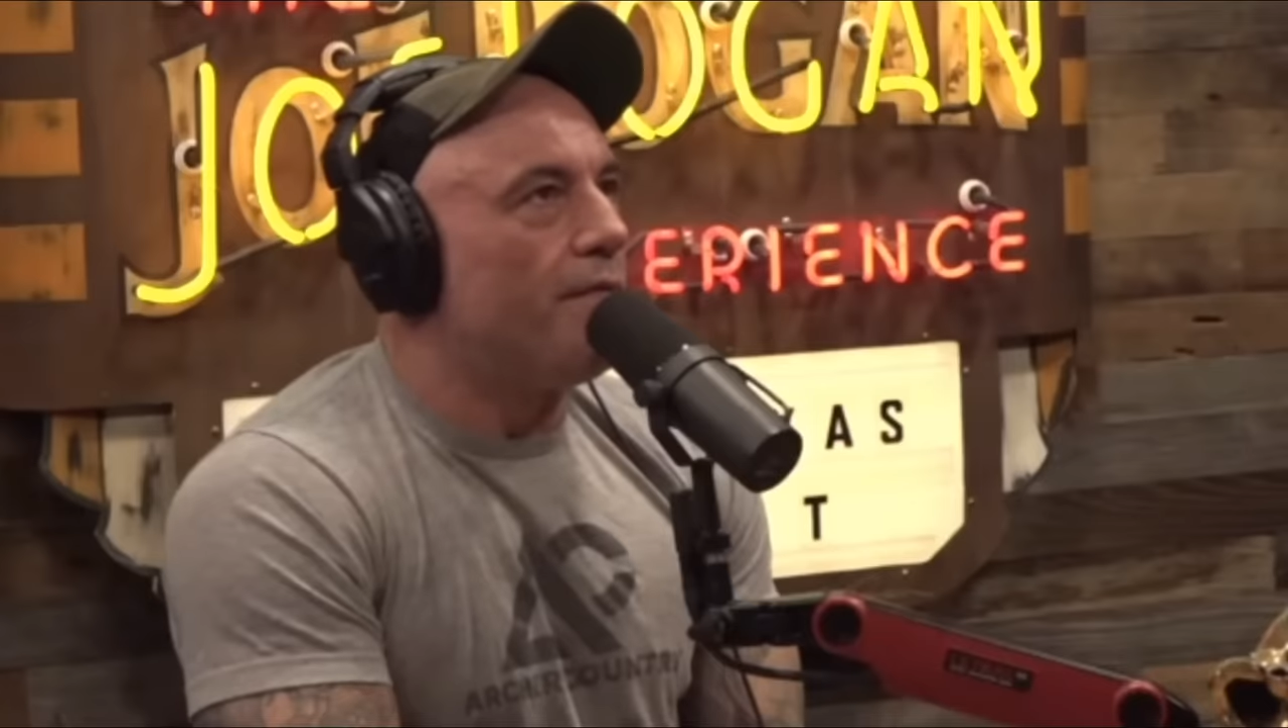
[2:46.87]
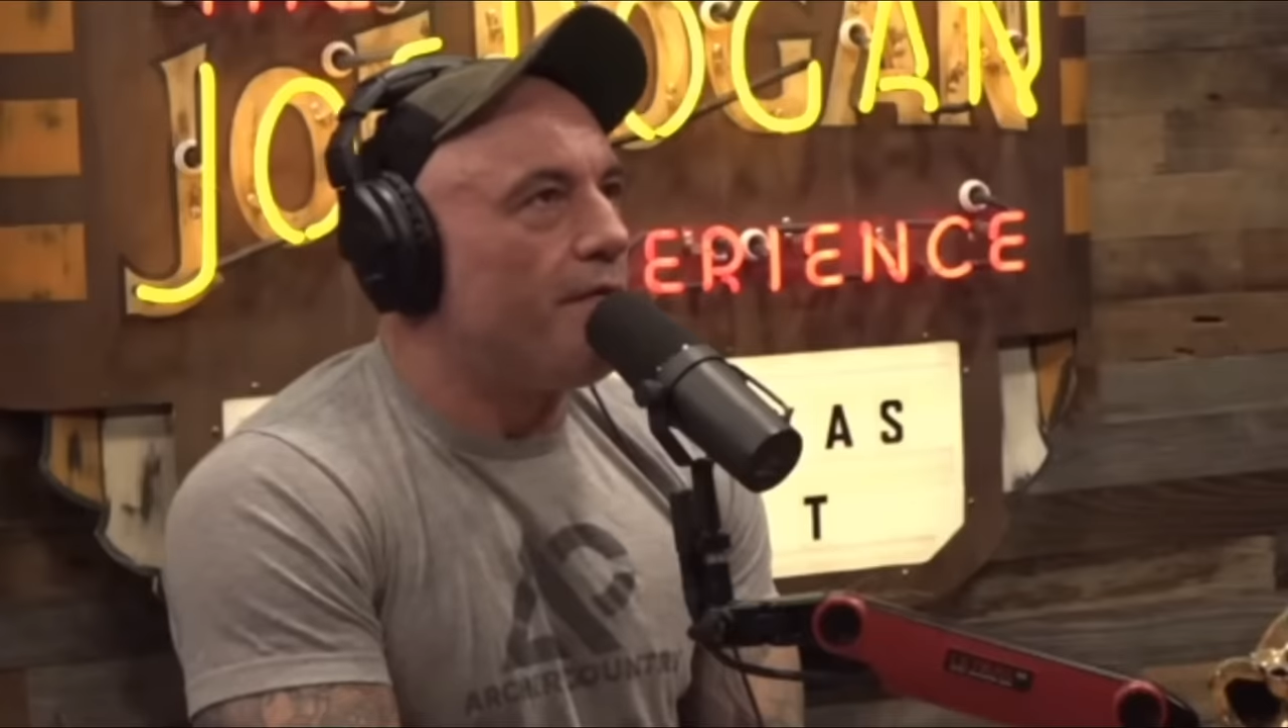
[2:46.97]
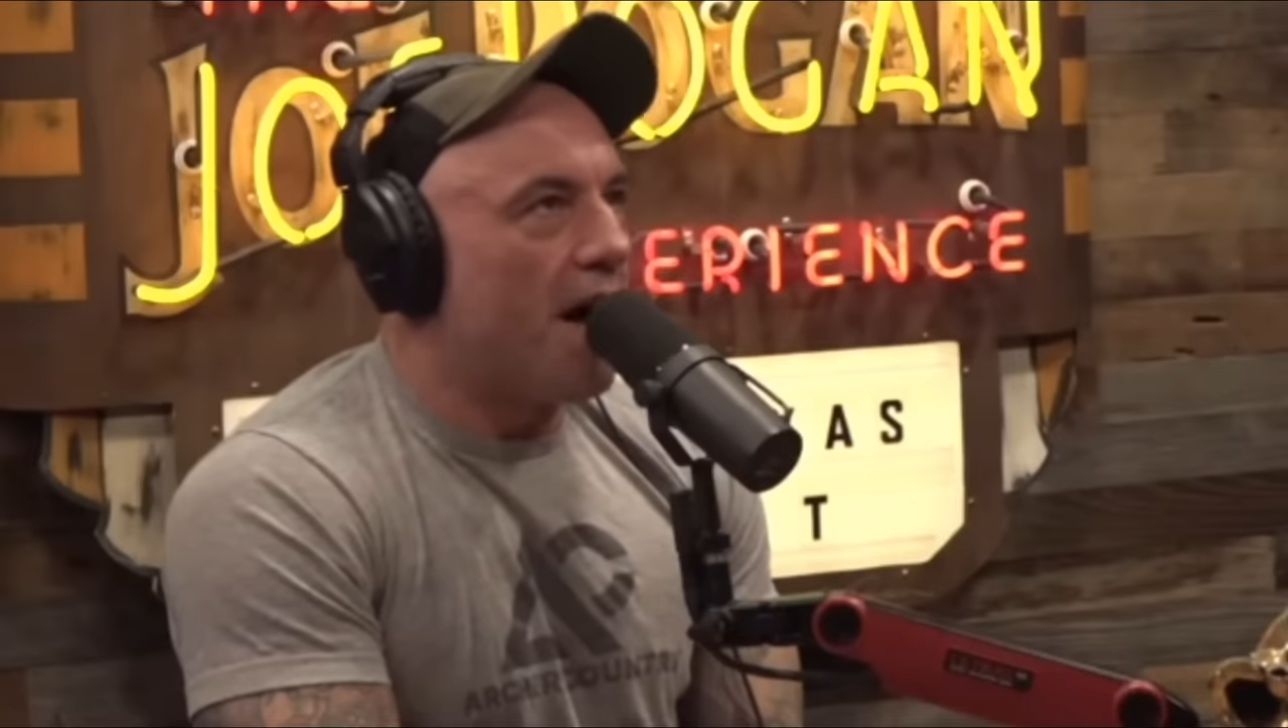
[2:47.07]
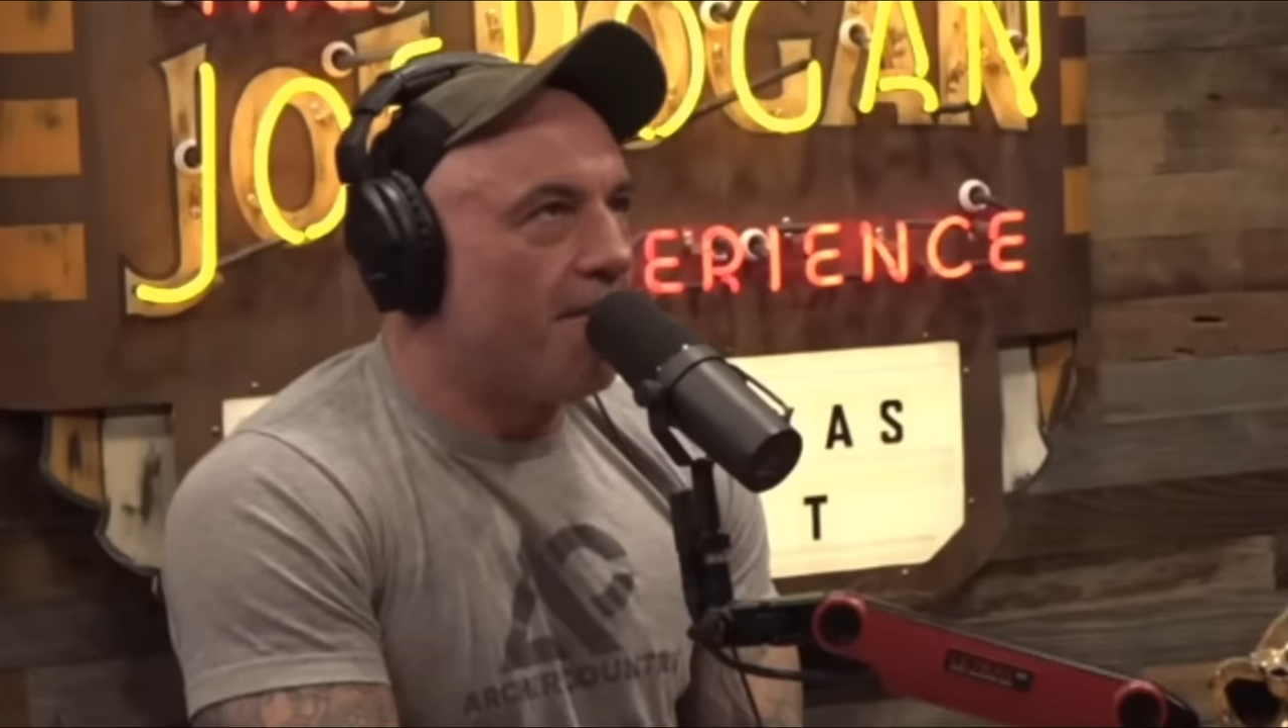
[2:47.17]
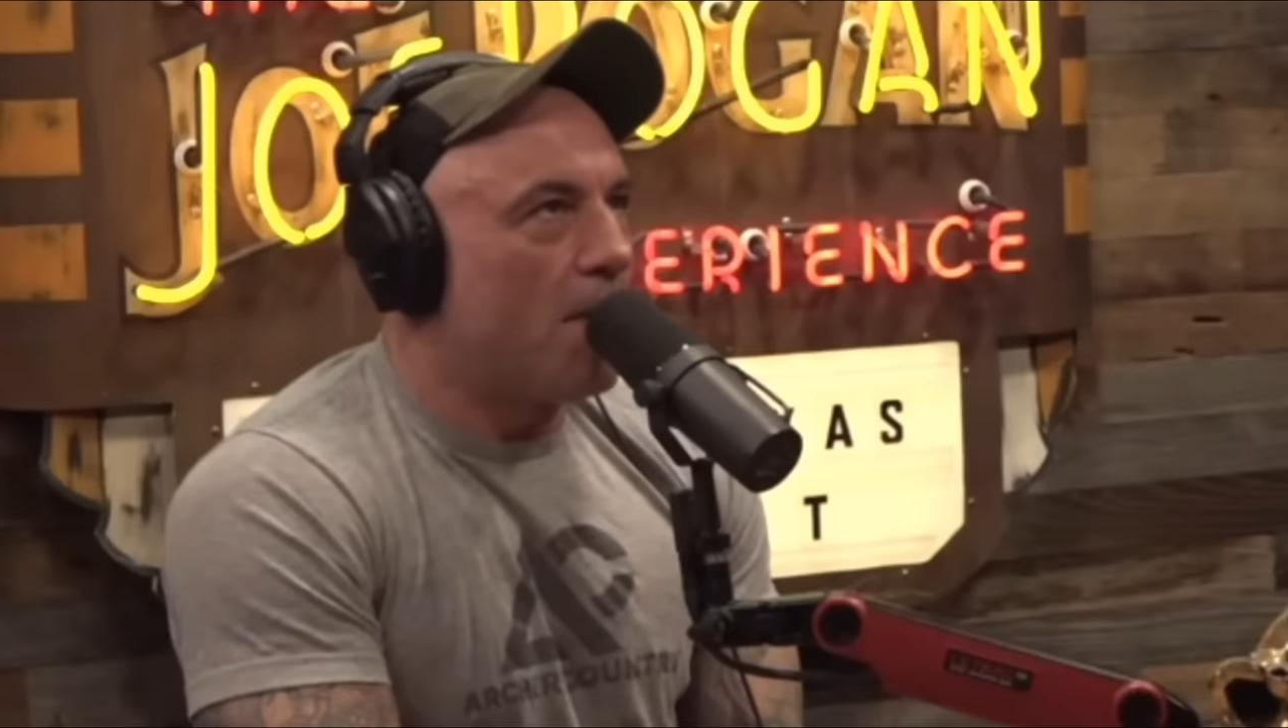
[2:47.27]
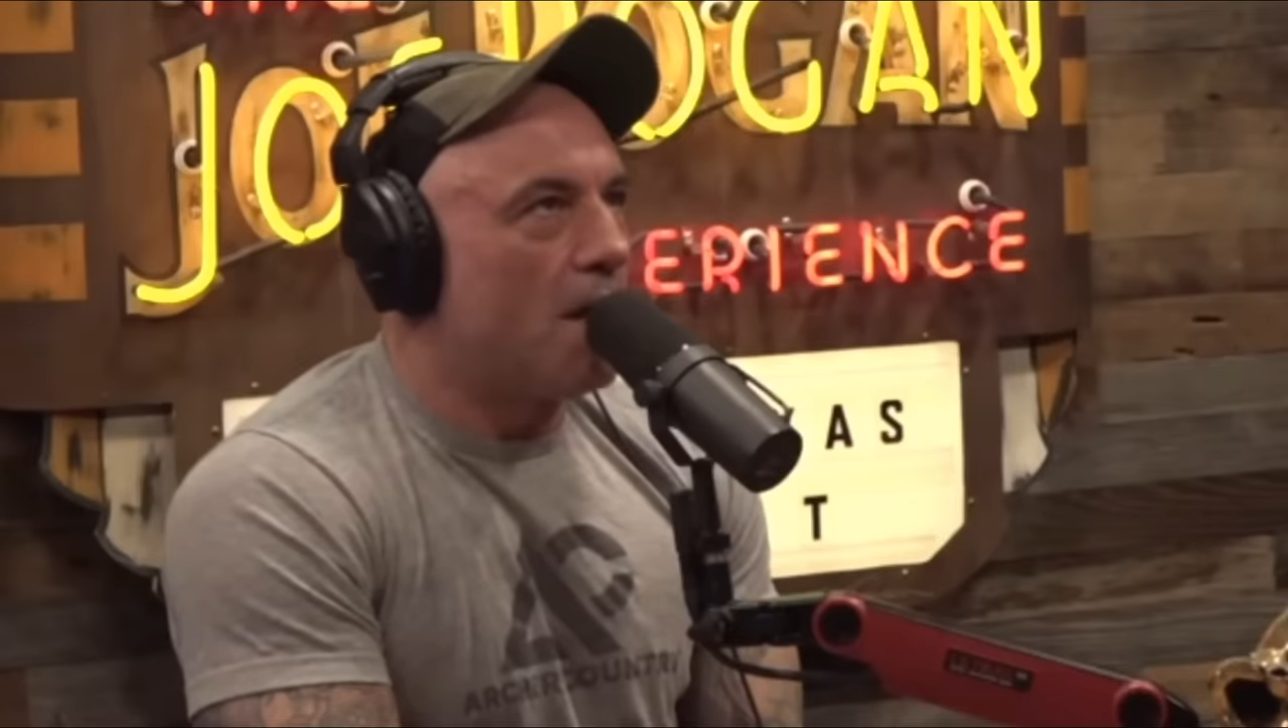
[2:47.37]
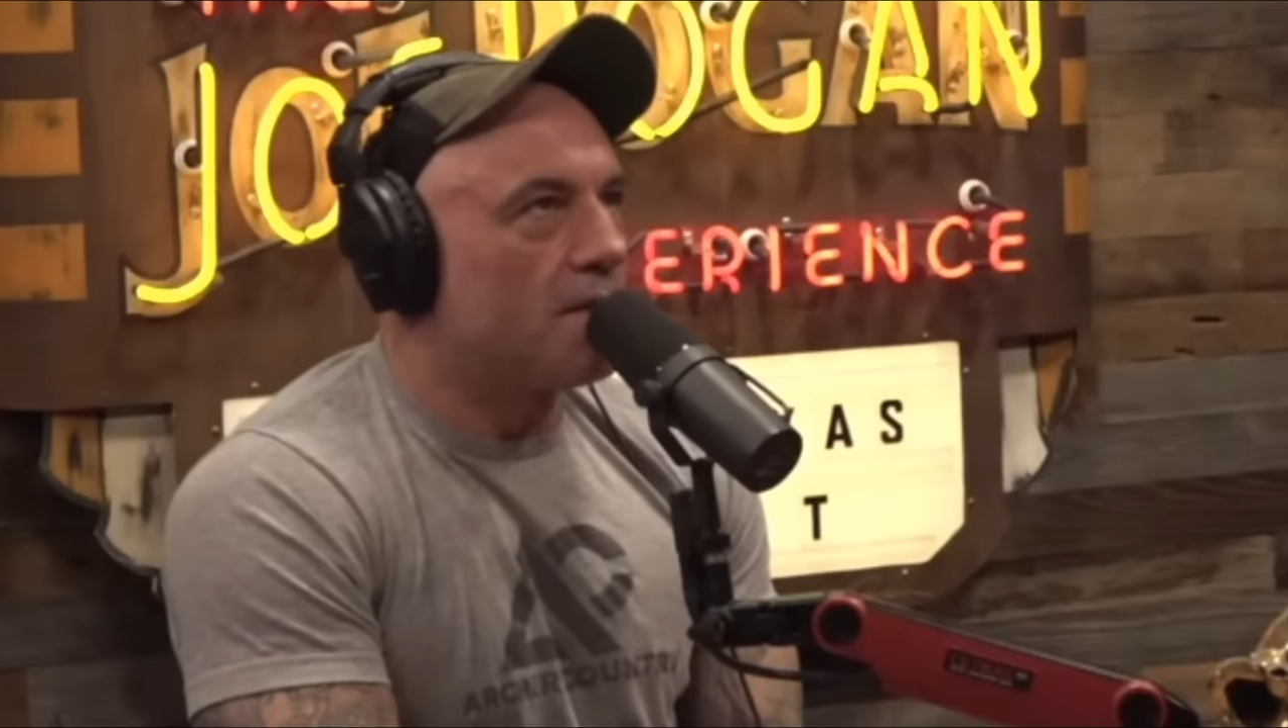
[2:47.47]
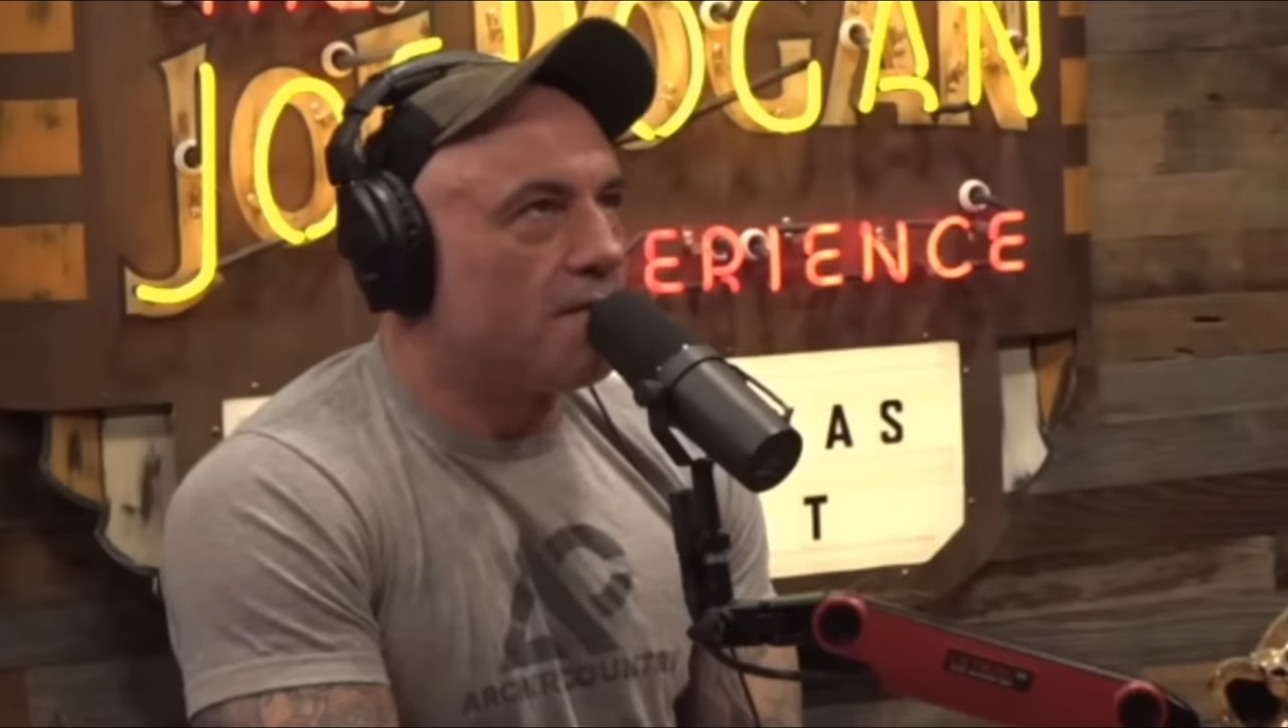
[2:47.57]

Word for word: five miles.